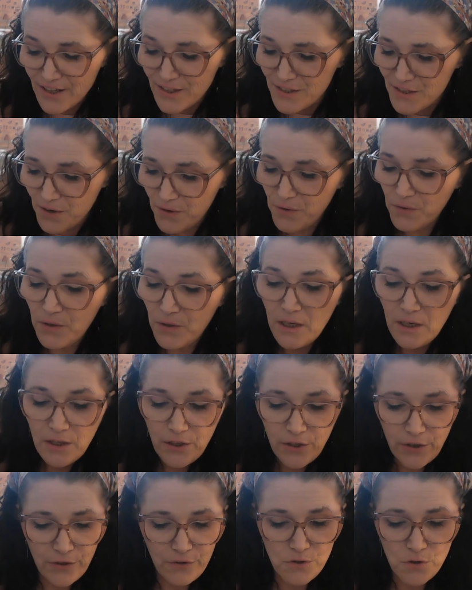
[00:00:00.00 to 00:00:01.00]
so,
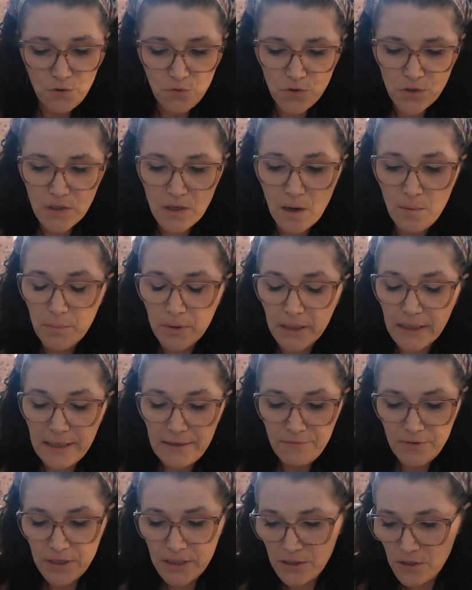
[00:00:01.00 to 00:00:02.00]
you know, don't stop
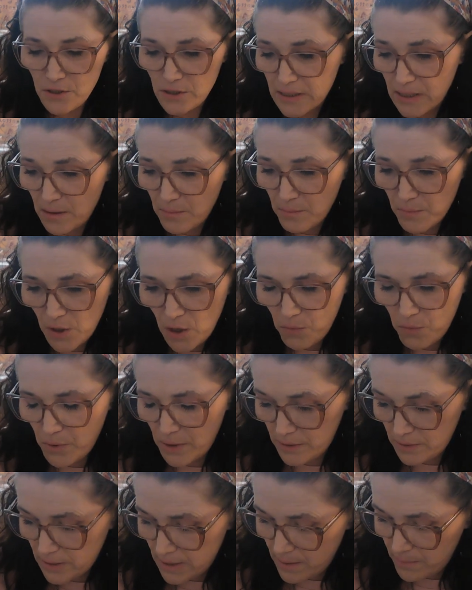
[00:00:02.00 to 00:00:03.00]
believing. Just keep
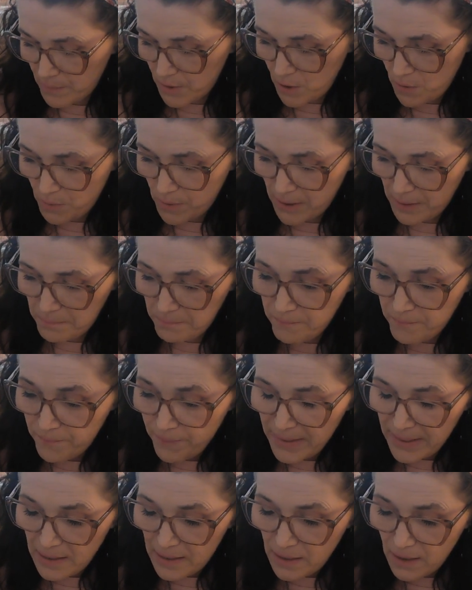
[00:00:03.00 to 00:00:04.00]
going, keep going.
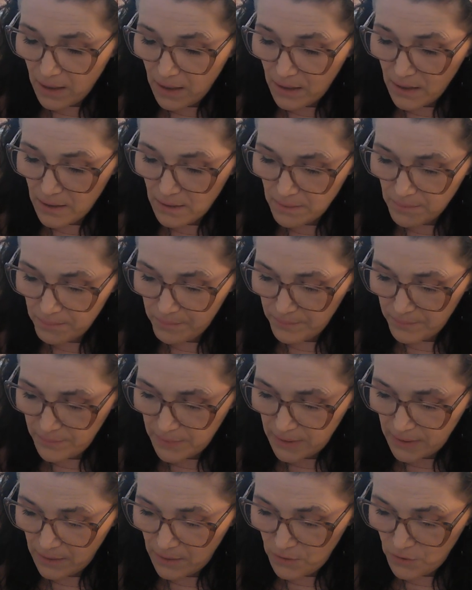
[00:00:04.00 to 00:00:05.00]
Um,
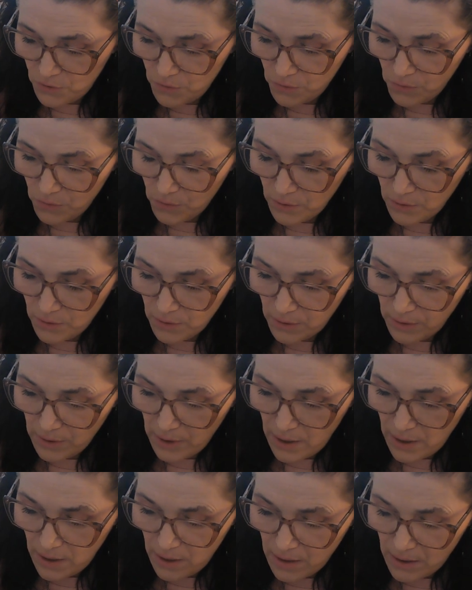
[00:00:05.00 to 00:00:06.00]
in your.
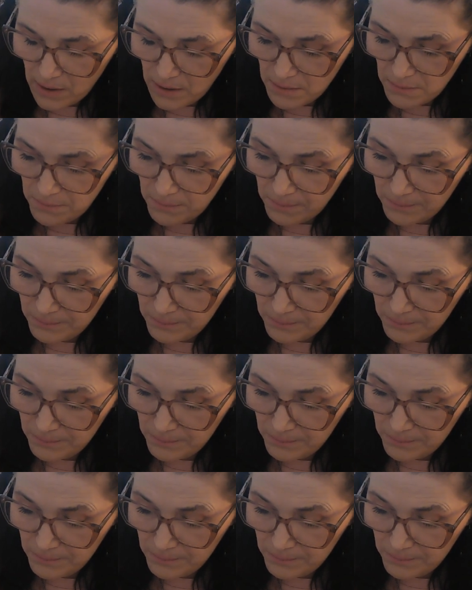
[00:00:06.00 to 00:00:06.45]
Uh,